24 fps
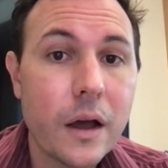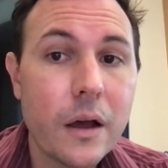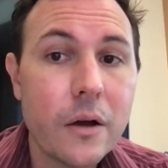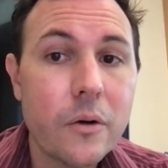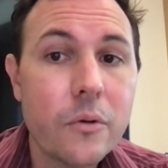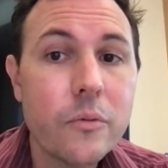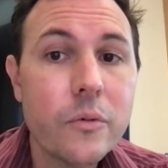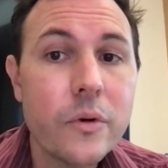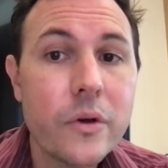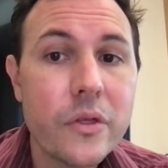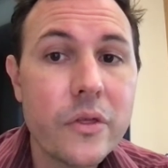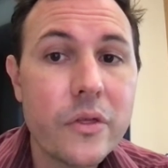
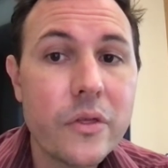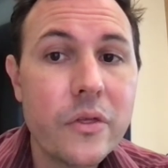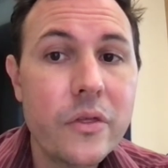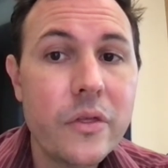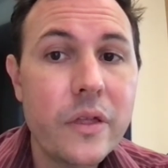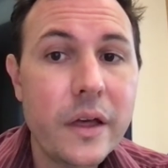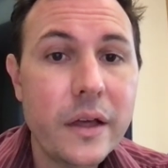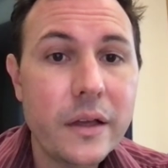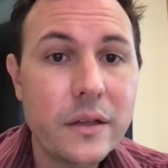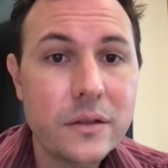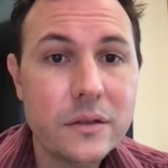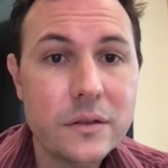with
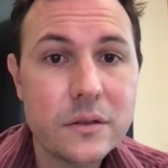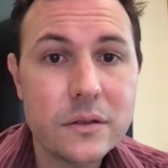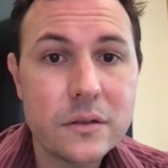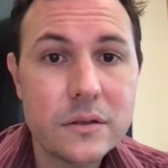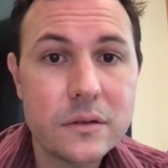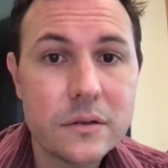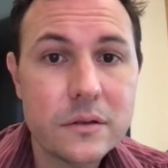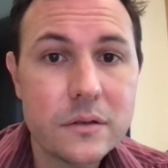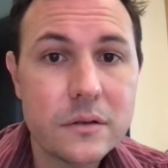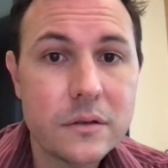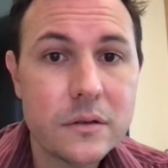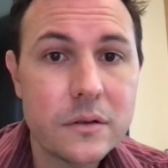this,
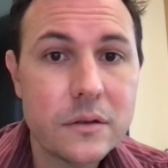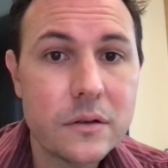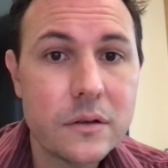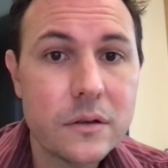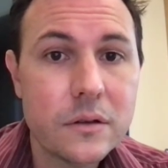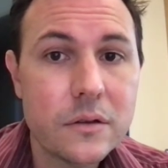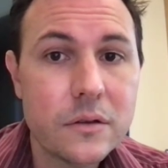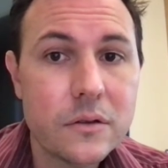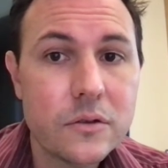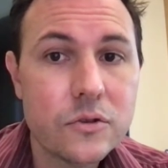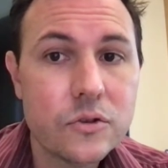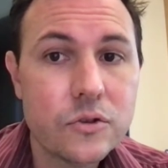
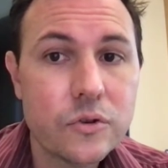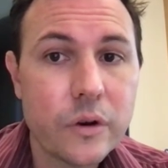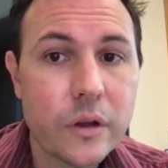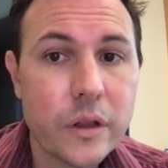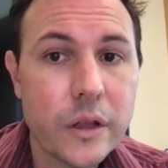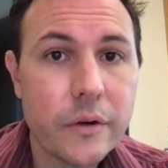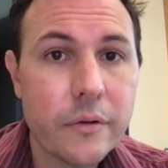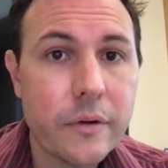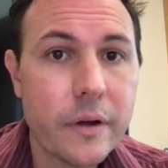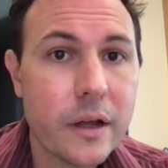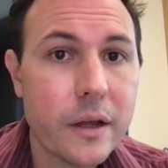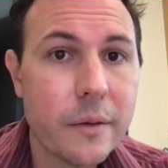
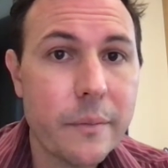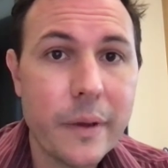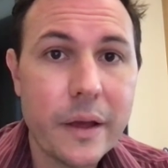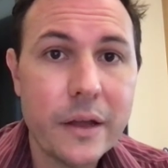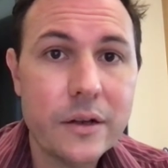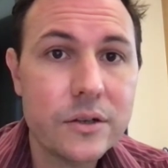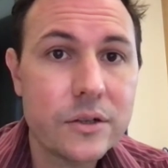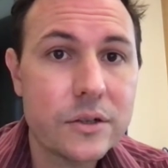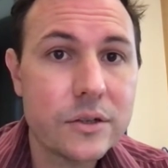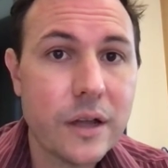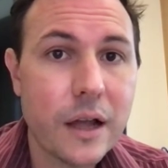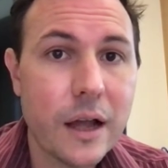strongly
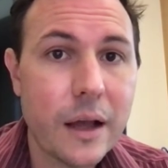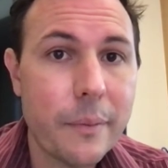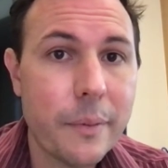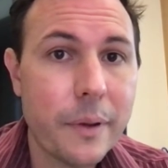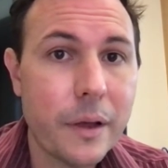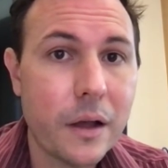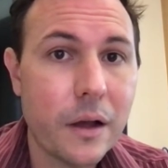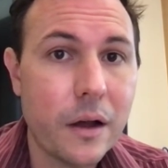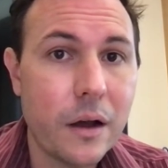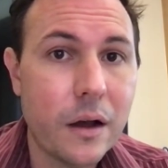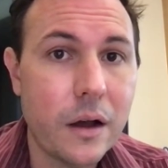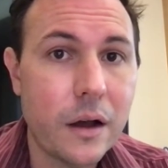recommend just
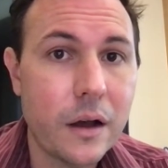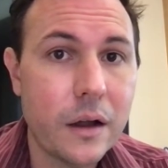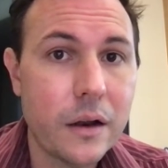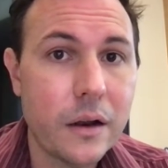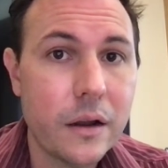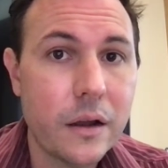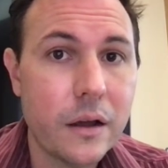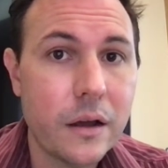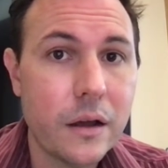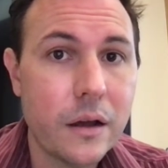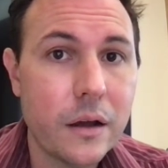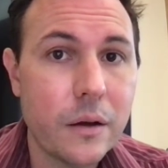hopping on
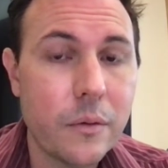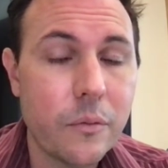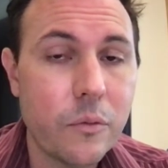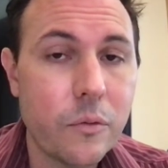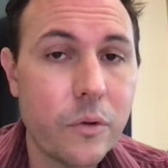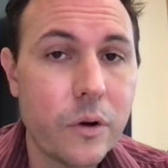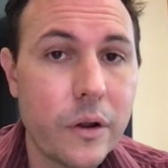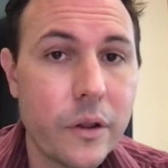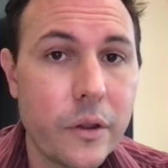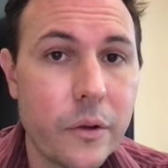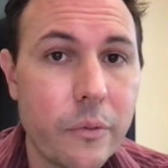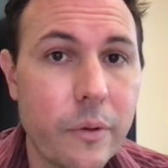
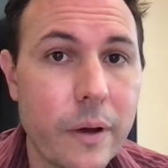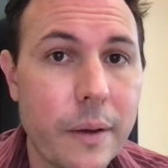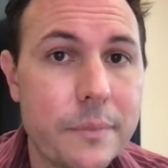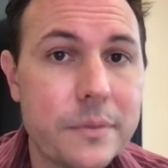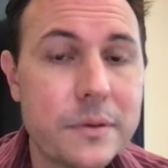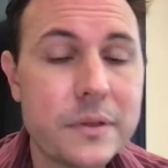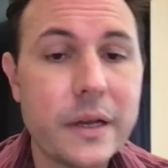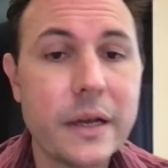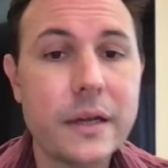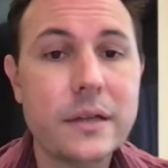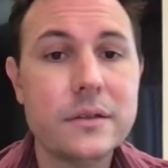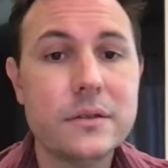one of the
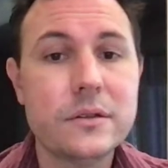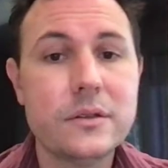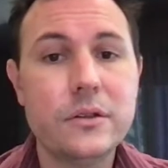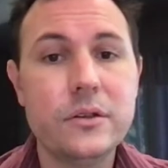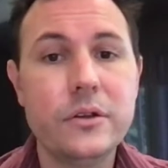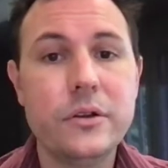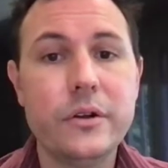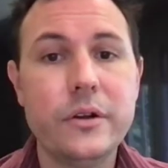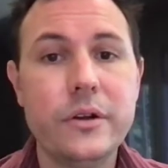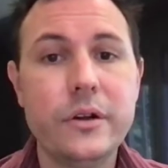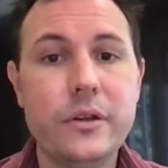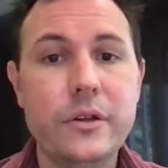websites
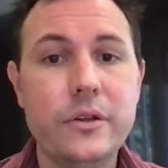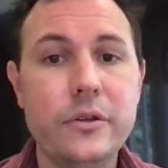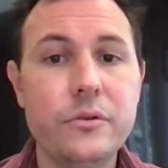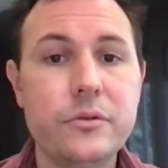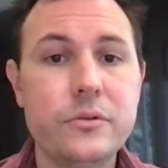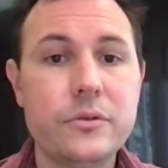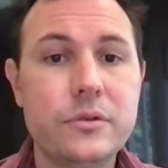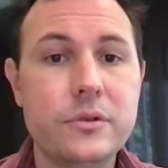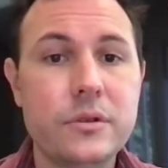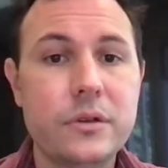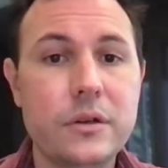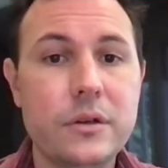you're going to
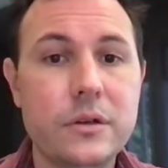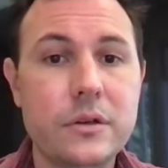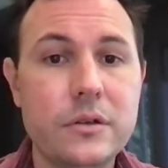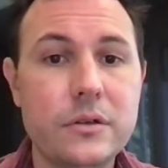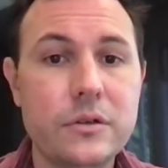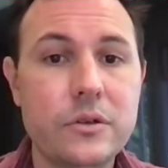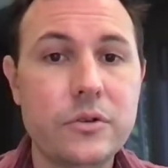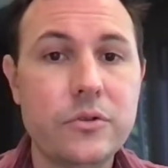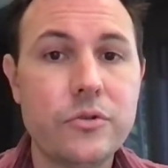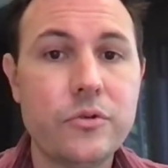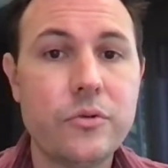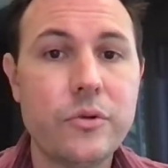use
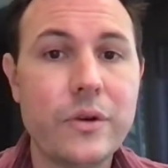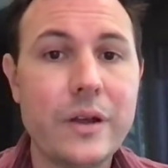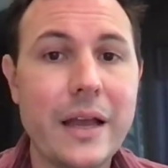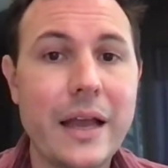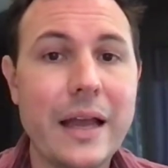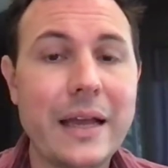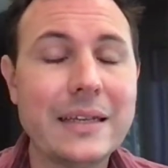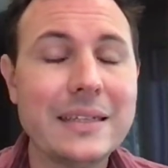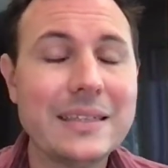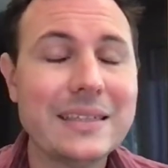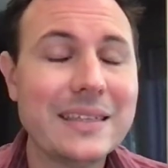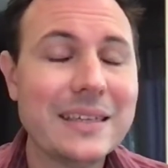to
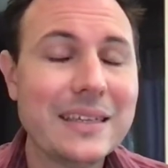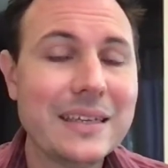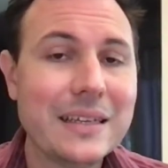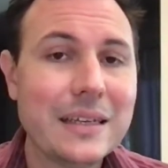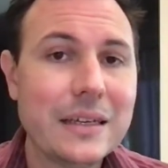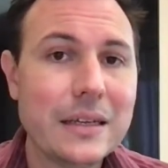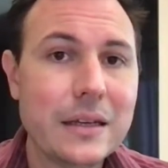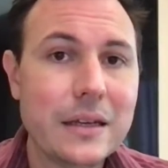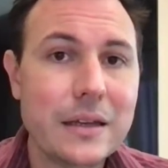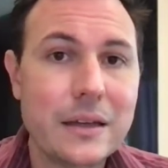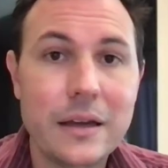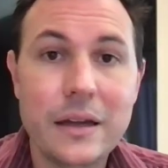create
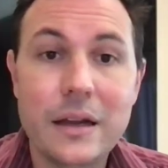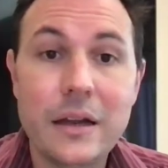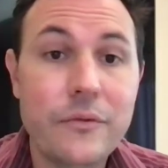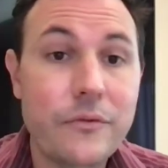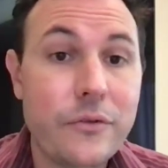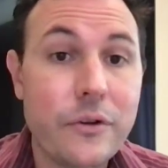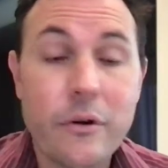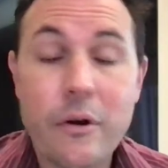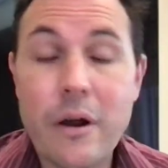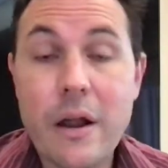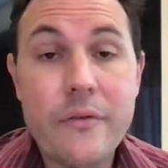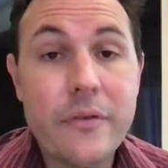an
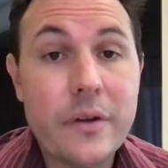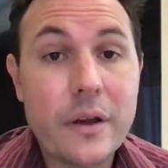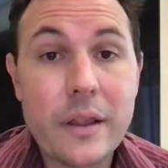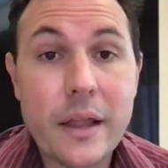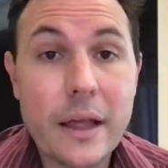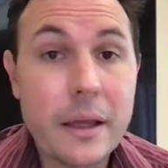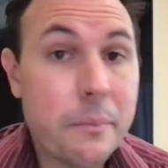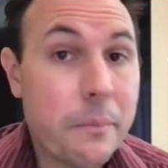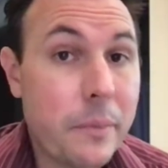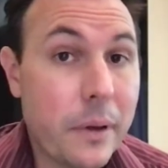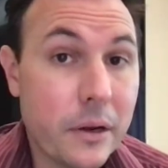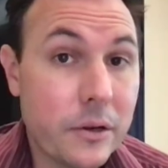infographic,
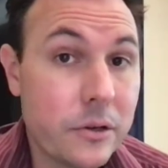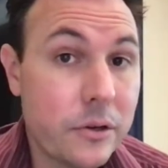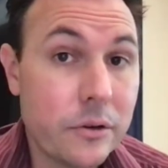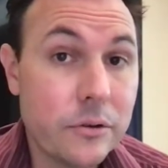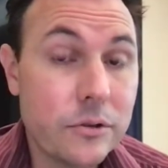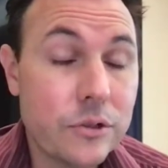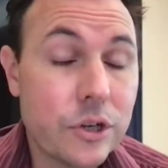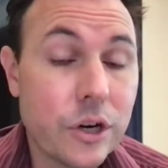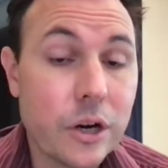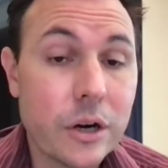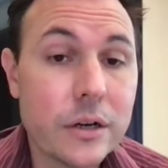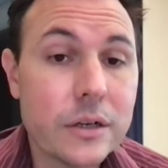like
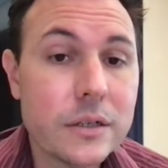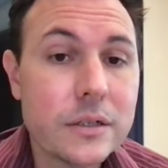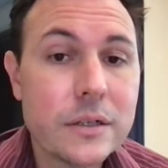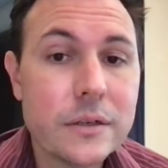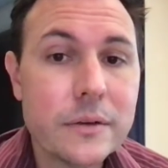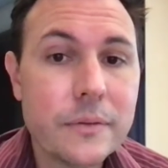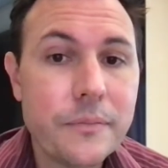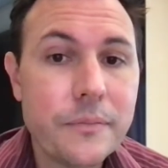Piktochart.